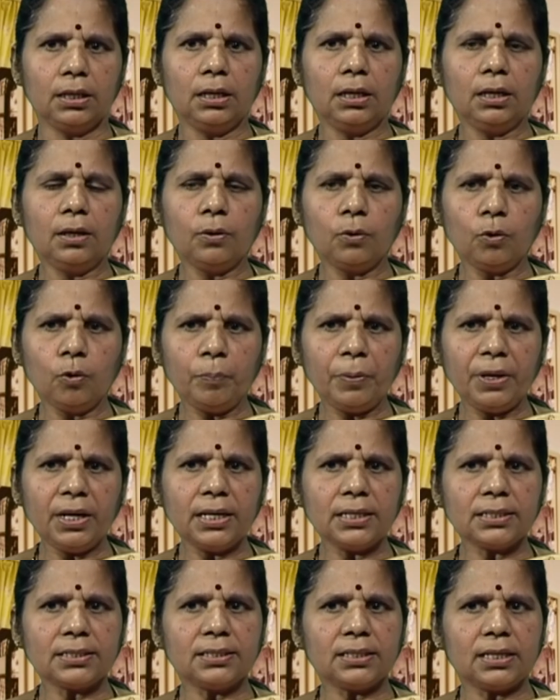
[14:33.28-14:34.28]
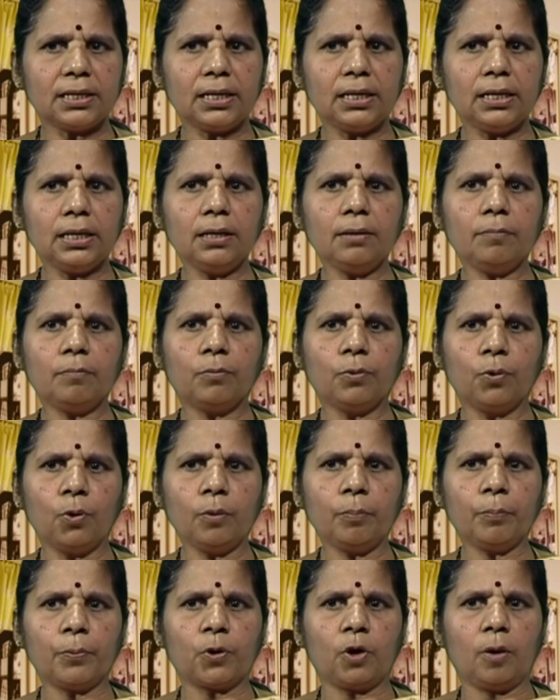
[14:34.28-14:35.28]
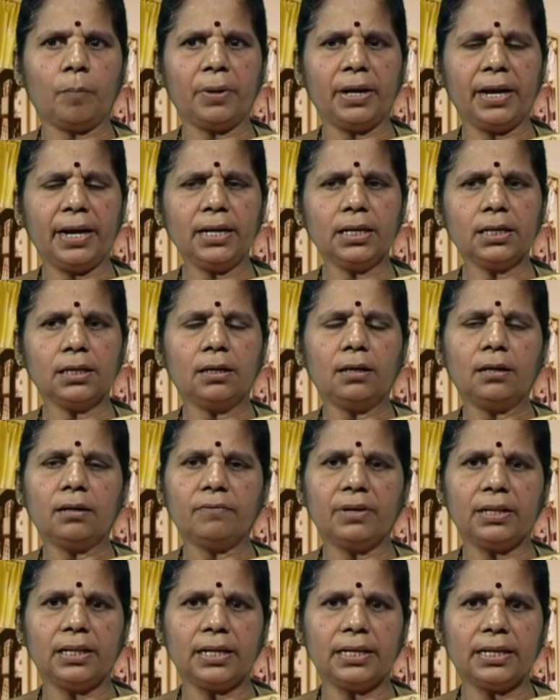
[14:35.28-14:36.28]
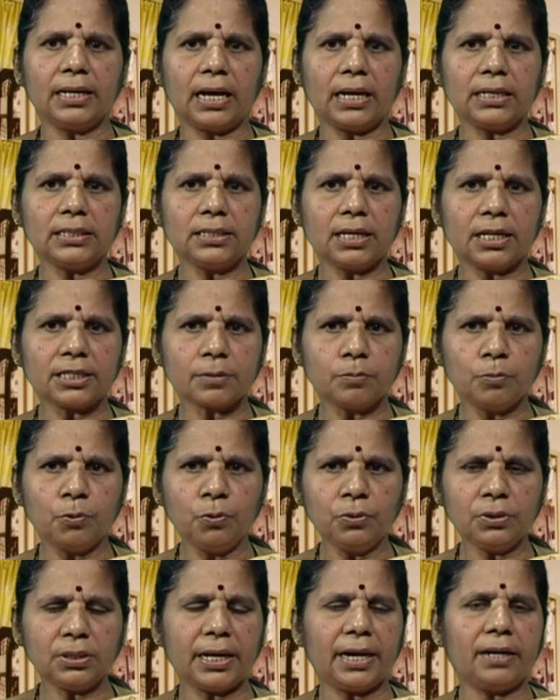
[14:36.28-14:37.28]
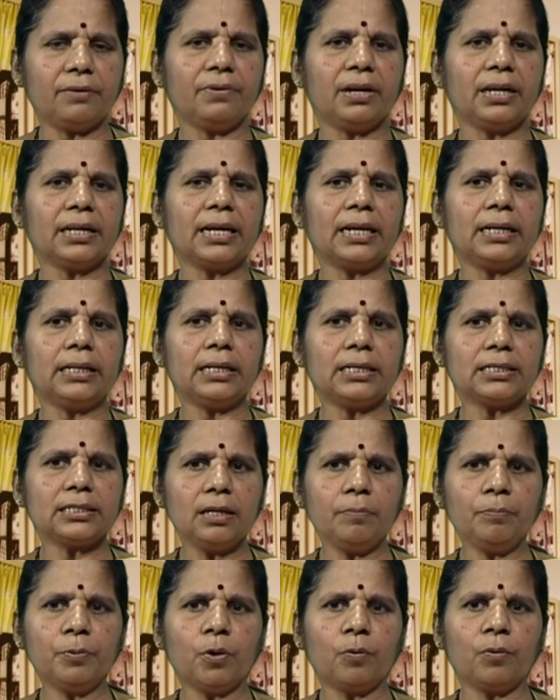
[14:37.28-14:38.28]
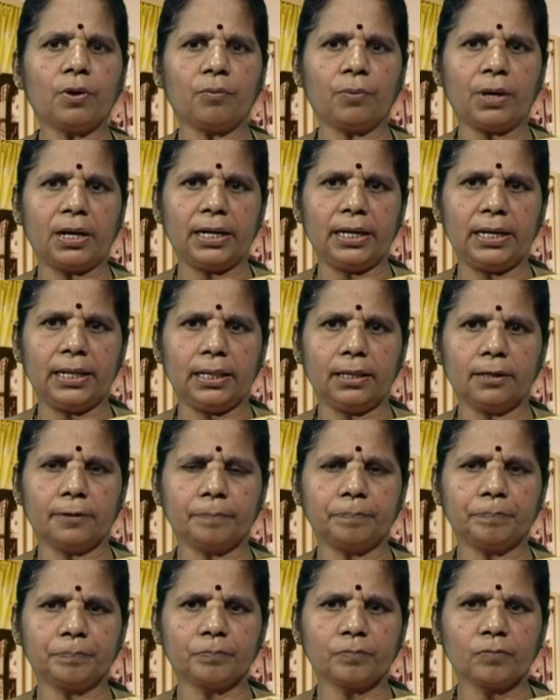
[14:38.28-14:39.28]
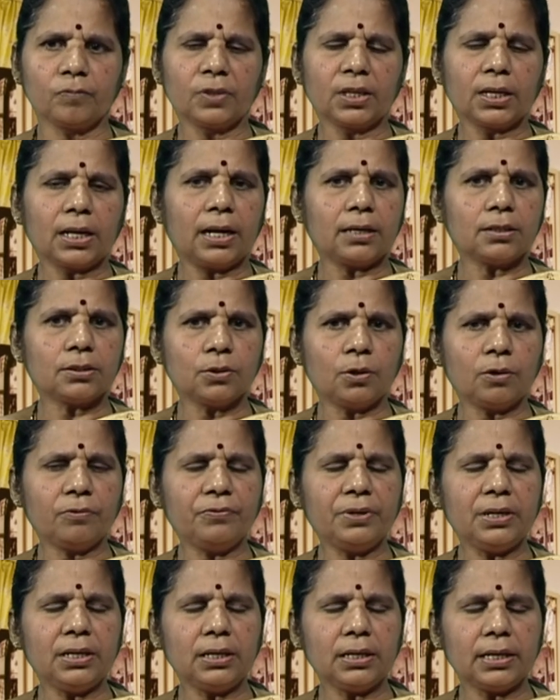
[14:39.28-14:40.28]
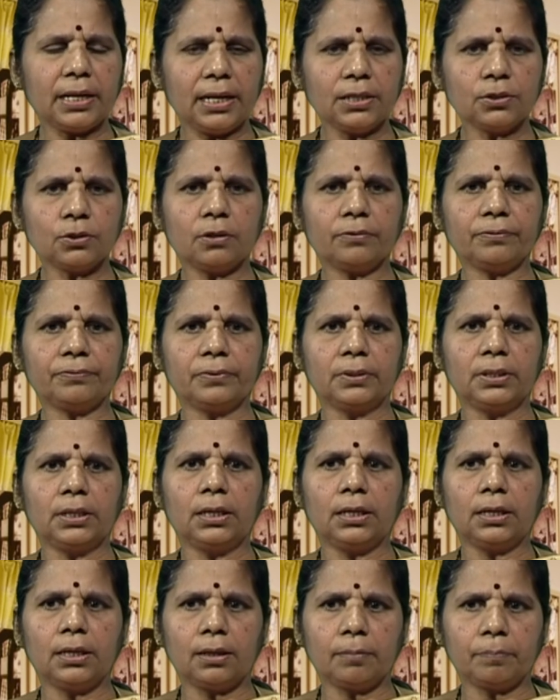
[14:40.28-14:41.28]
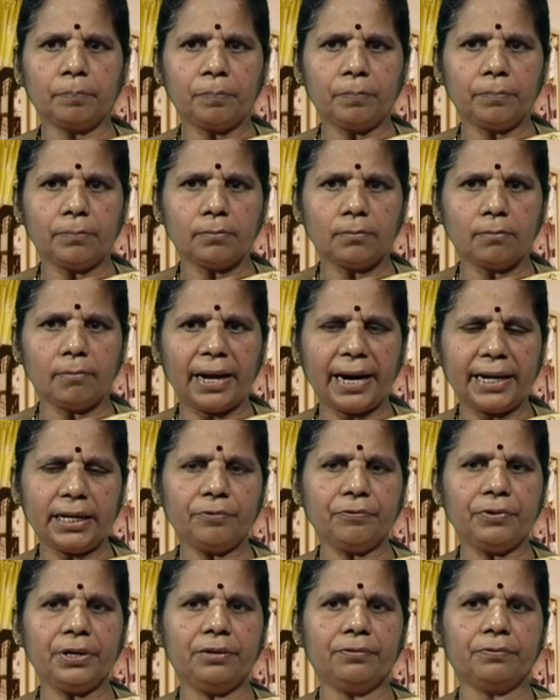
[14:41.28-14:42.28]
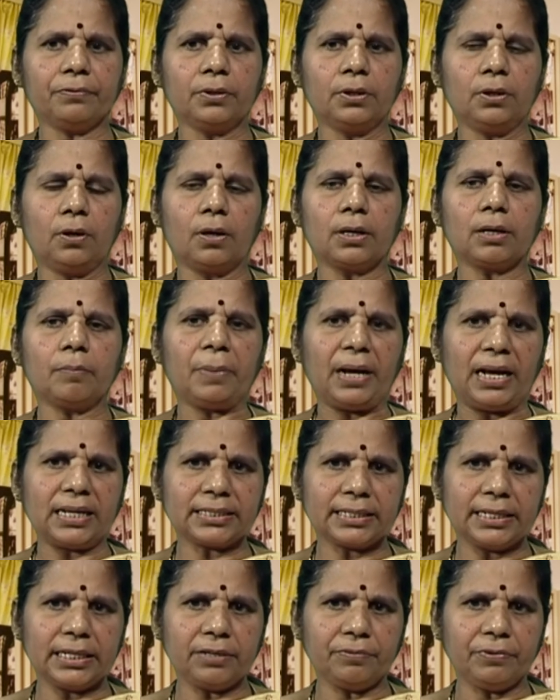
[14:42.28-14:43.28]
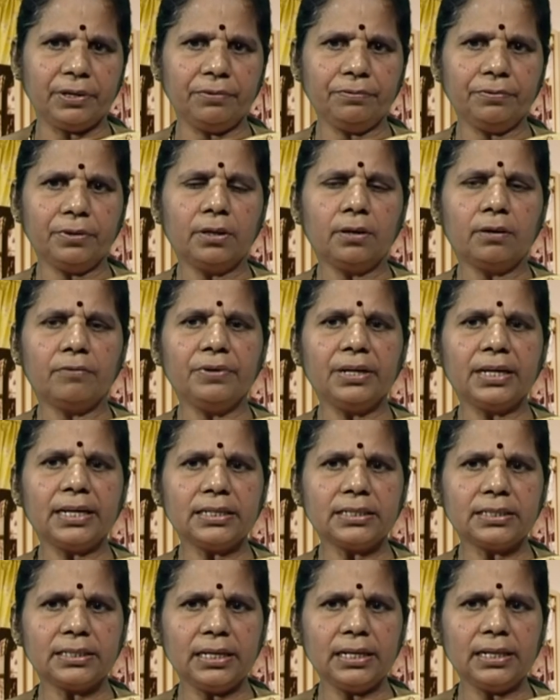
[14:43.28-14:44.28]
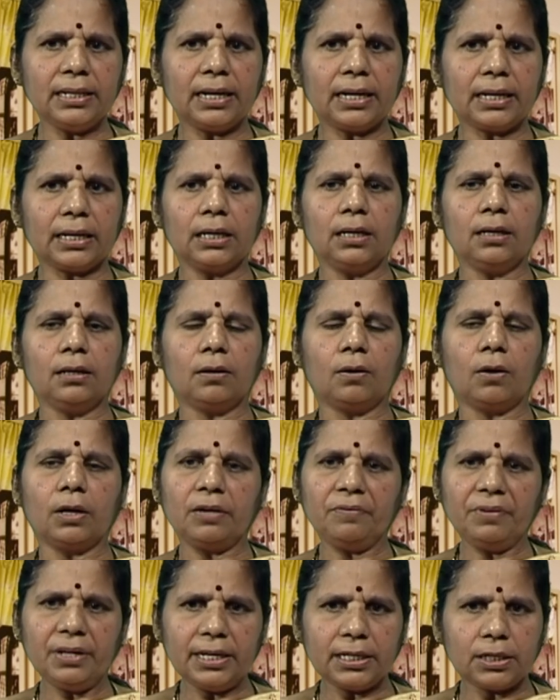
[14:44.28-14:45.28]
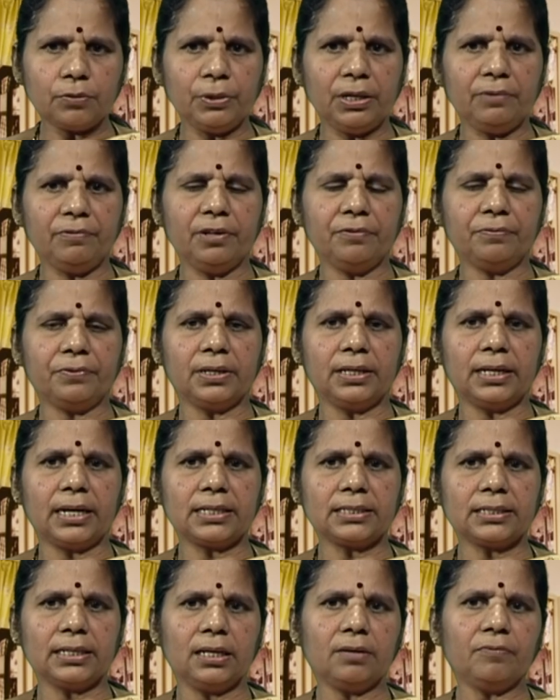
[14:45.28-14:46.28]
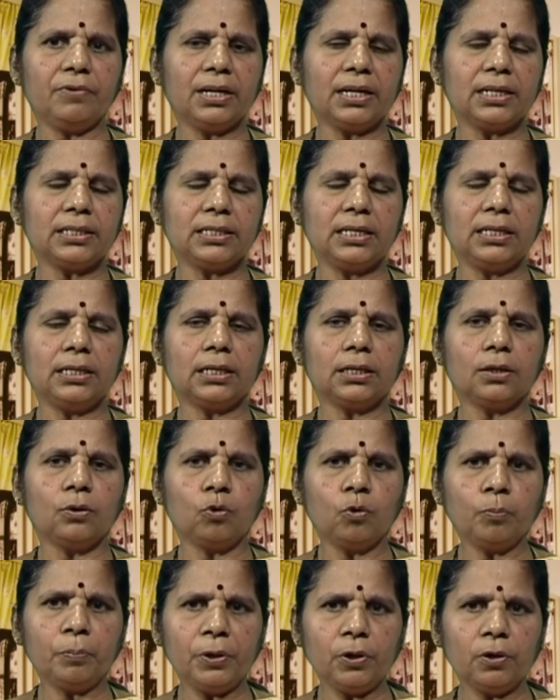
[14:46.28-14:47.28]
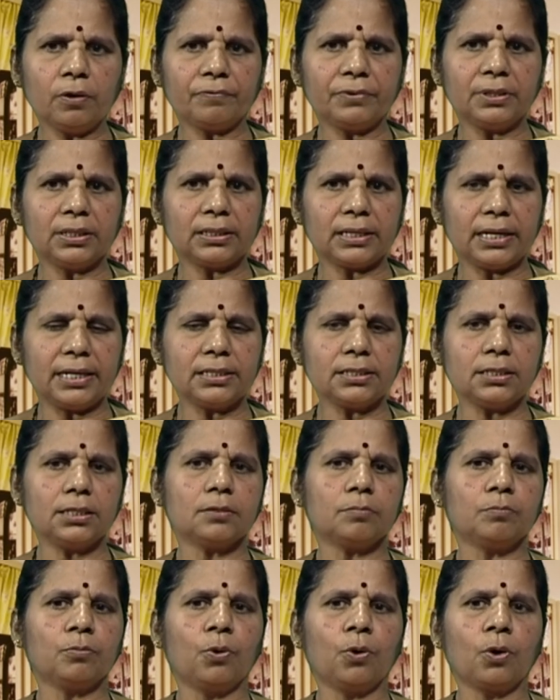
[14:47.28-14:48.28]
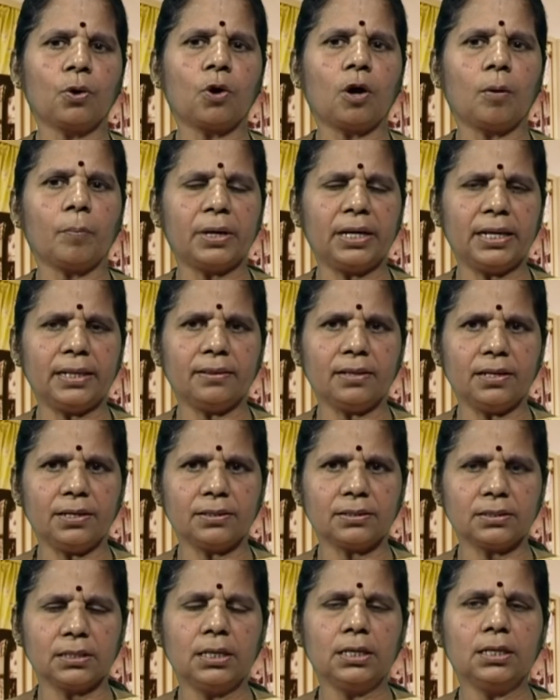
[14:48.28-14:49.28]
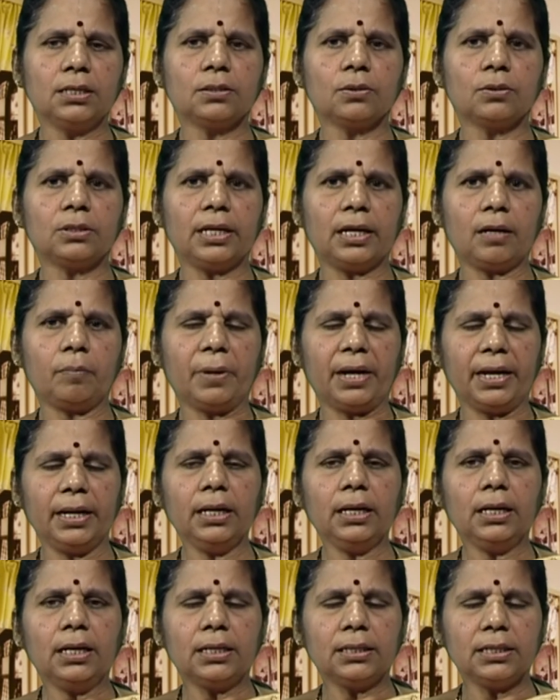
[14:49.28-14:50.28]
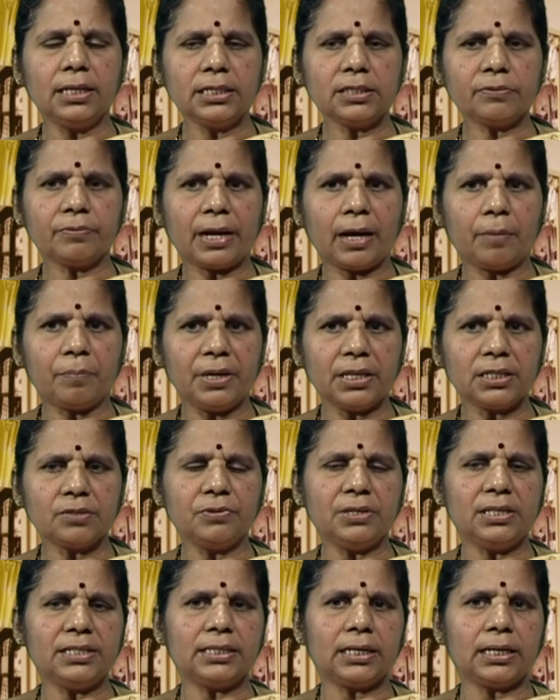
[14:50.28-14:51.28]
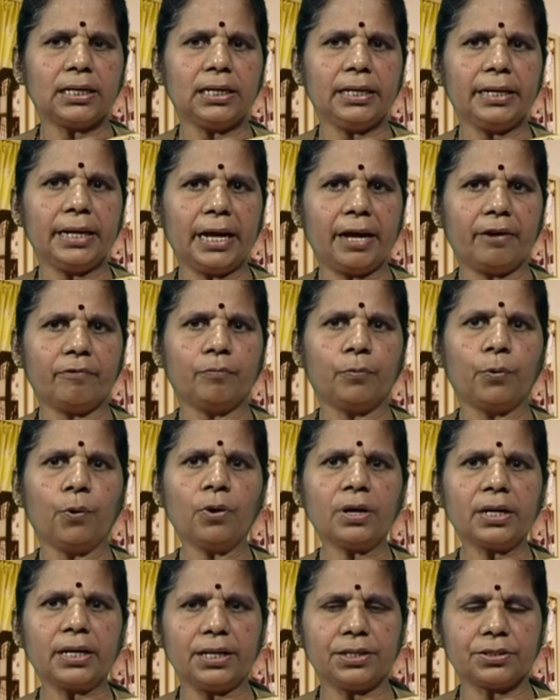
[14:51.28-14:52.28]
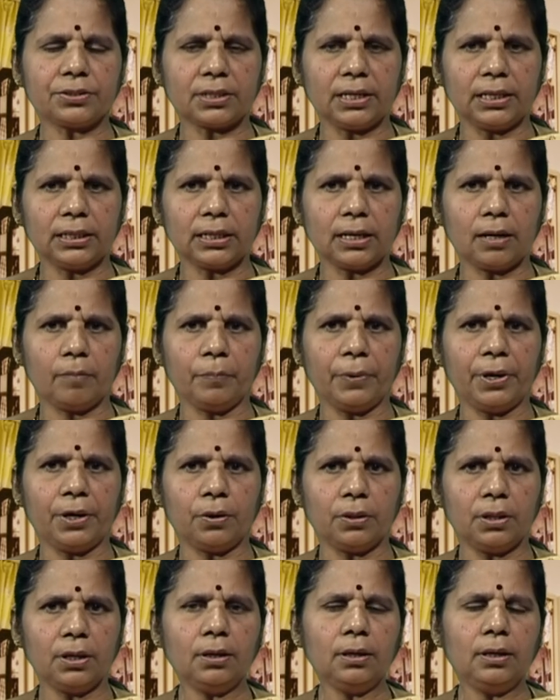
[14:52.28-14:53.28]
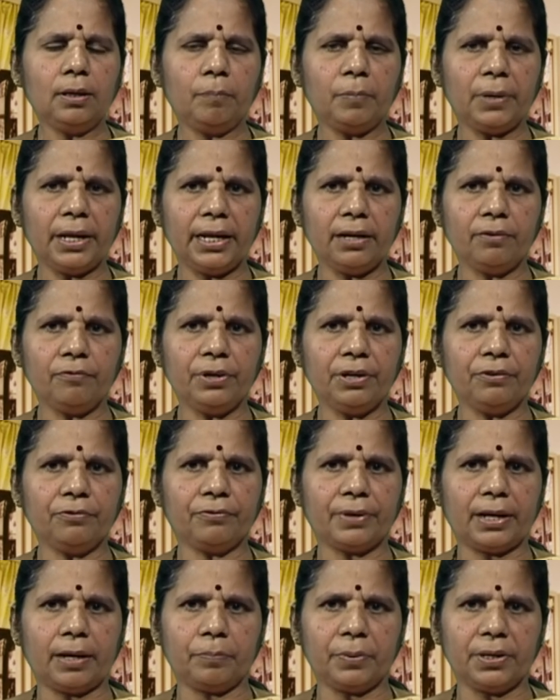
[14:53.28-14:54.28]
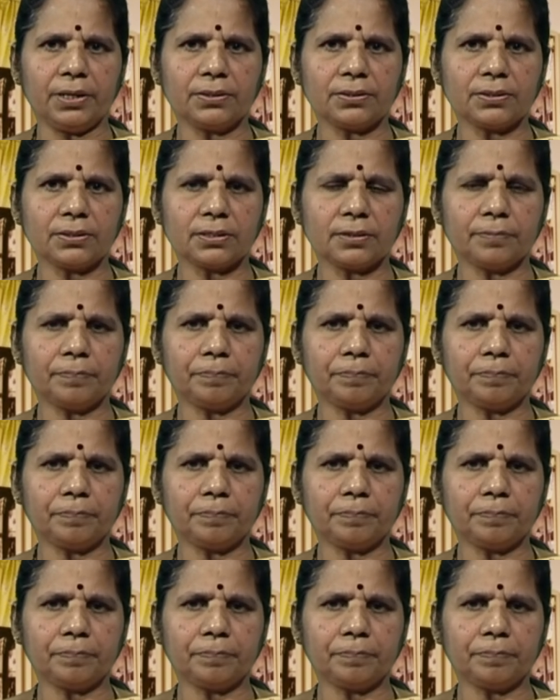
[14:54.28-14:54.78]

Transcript: Grouping is generally more prominent when the yarns are smooth and when can they slip over one another. And so, we in case of a mat weave or a basket weave, we can see that, or even a twill weave for that sake, we can see that grouping of the threads is more common in these. So, thereby these fabrics will generally have more tear strength compared to the plain weave fabrics.